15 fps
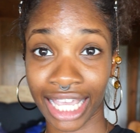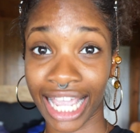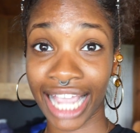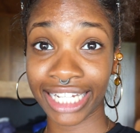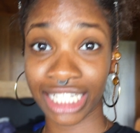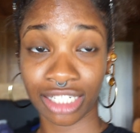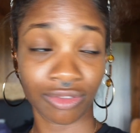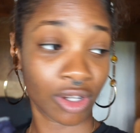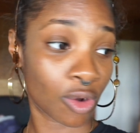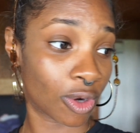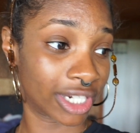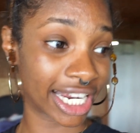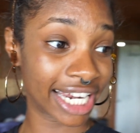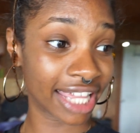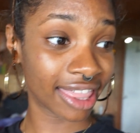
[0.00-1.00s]
I didn't
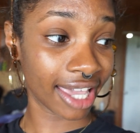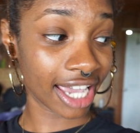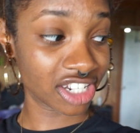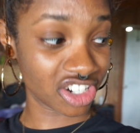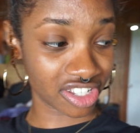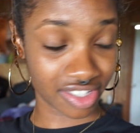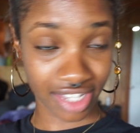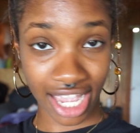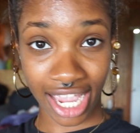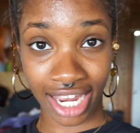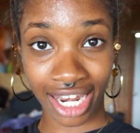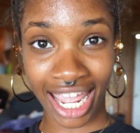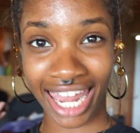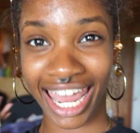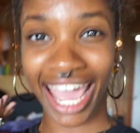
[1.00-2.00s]
record anything I just
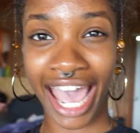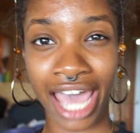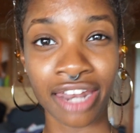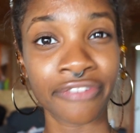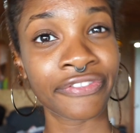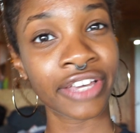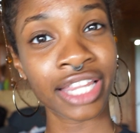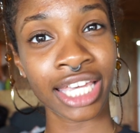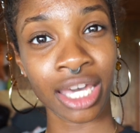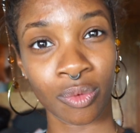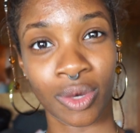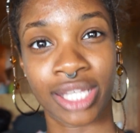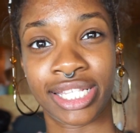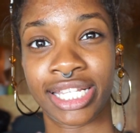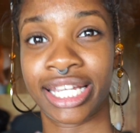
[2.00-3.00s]
said, and I had a feeling it
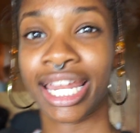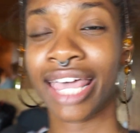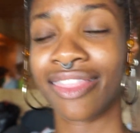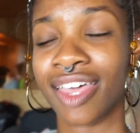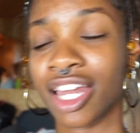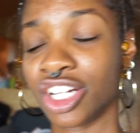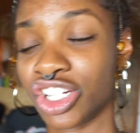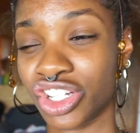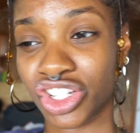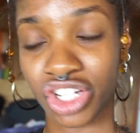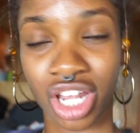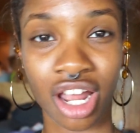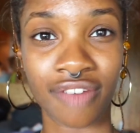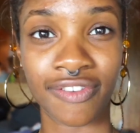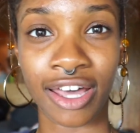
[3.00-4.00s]
wasn't, and then it just
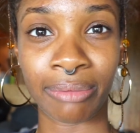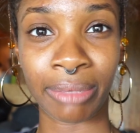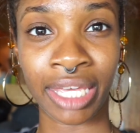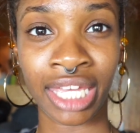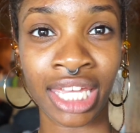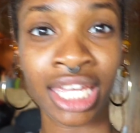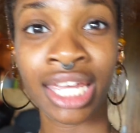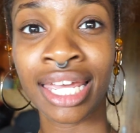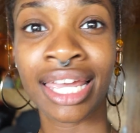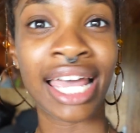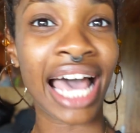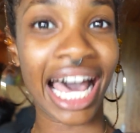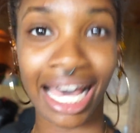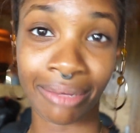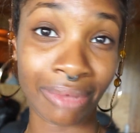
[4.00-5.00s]
shut off on me.
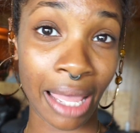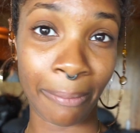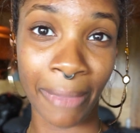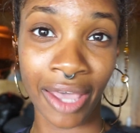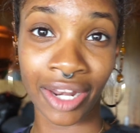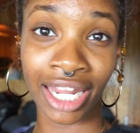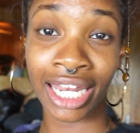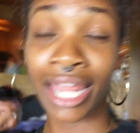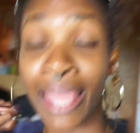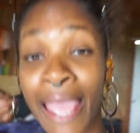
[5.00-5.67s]
I'm not about it.